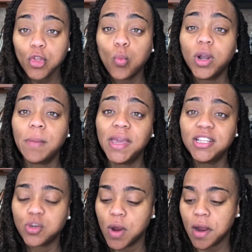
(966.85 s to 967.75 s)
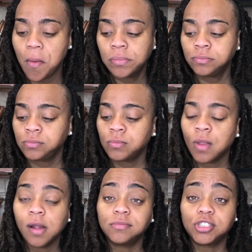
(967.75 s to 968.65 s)
We're coming into work.
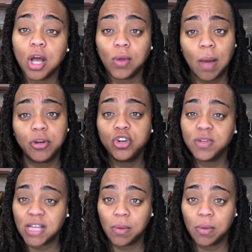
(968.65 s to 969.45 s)
So what I would do is I